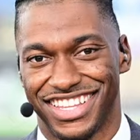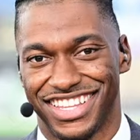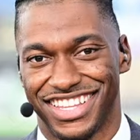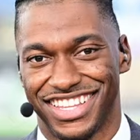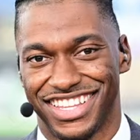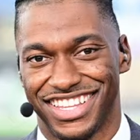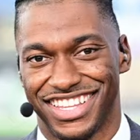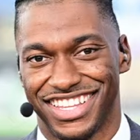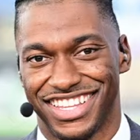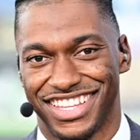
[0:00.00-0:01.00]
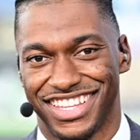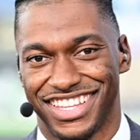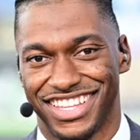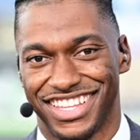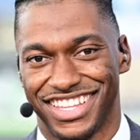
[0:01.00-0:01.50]

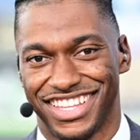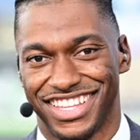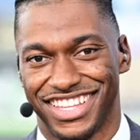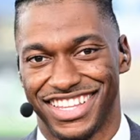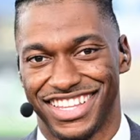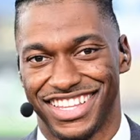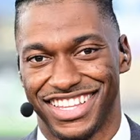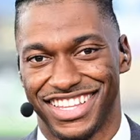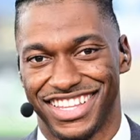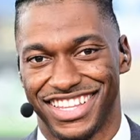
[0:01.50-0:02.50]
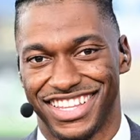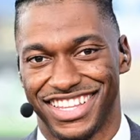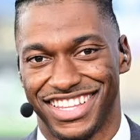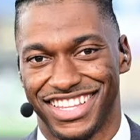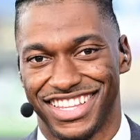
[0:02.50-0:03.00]

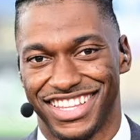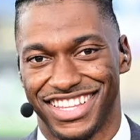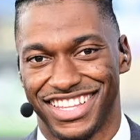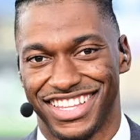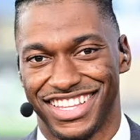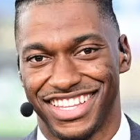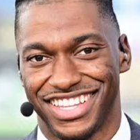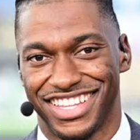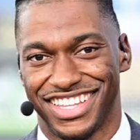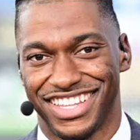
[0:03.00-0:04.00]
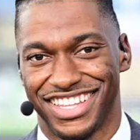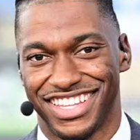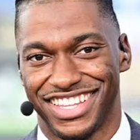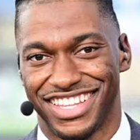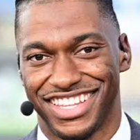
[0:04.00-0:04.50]

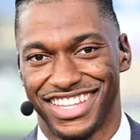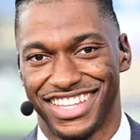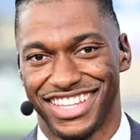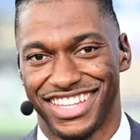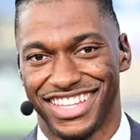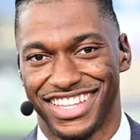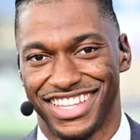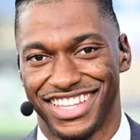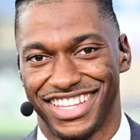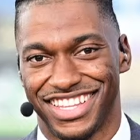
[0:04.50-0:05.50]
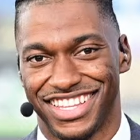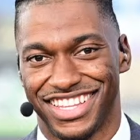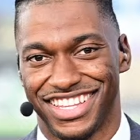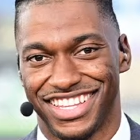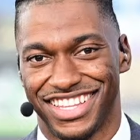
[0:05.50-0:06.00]

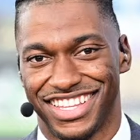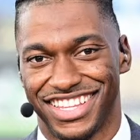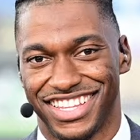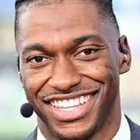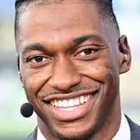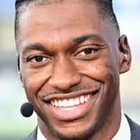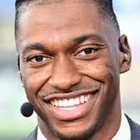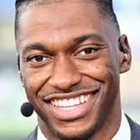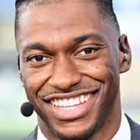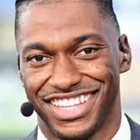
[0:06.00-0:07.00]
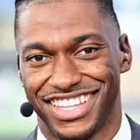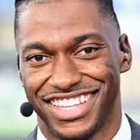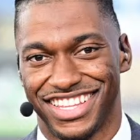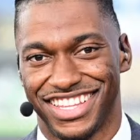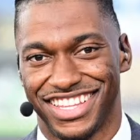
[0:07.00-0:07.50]

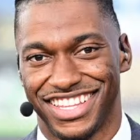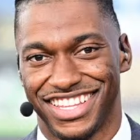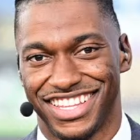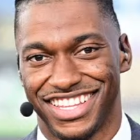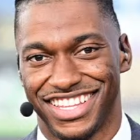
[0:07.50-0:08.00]
(not speaking)